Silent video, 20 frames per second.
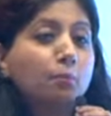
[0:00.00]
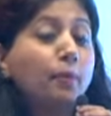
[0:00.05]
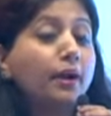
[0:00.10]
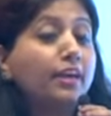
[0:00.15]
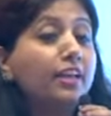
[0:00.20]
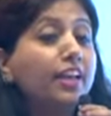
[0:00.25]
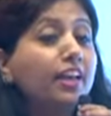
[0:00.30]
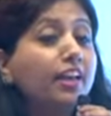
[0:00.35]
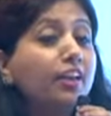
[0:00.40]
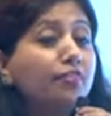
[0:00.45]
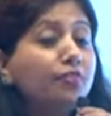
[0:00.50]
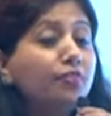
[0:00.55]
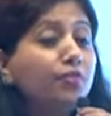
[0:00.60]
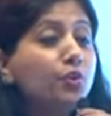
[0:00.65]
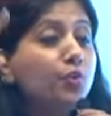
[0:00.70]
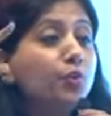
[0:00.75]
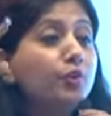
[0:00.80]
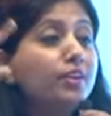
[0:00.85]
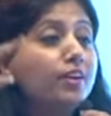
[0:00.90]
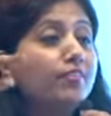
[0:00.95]
But if
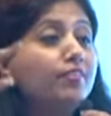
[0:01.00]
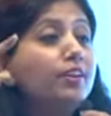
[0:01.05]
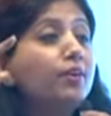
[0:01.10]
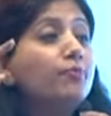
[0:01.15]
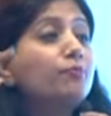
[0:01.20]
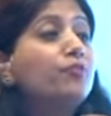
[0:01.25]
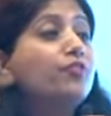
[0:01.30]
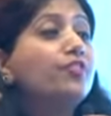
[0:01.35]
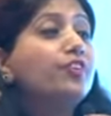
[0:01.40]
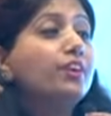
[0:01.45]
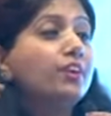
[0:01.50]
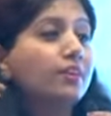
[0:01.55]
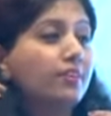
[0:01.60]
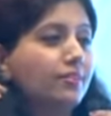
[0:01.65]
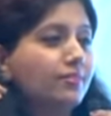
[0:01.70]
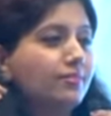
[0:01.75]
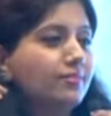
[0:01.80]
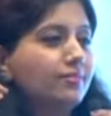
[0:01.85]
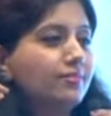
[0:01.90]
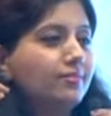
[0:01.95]
you develop fear,
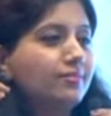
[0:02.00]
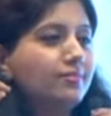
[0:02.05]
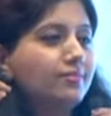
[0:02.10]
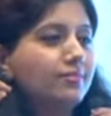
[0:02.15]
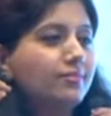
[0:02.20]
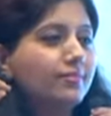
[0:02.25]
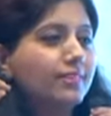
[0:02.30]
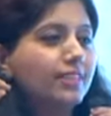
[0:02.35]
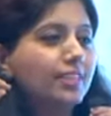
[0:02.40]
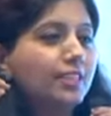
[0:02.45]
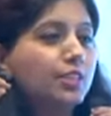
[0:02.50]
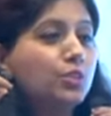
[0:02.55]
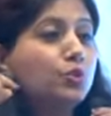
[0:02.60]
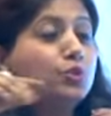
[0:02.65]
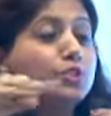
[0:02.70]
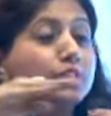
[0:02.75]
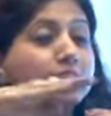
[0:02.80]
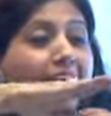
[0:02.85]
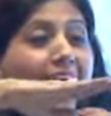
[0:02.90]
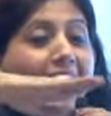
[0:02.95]

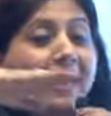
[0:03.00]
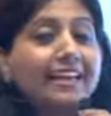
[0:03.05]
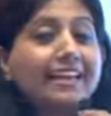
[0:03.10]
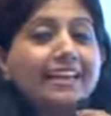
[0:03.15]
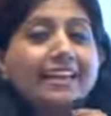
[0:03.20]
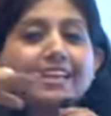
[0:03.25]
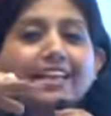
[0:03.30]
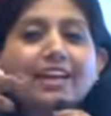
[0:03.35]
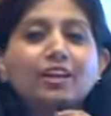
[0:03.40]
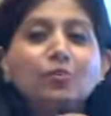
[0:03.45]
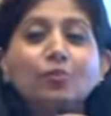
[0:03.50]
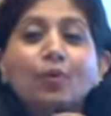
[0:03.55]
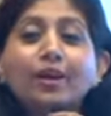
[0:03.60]
you stagnate at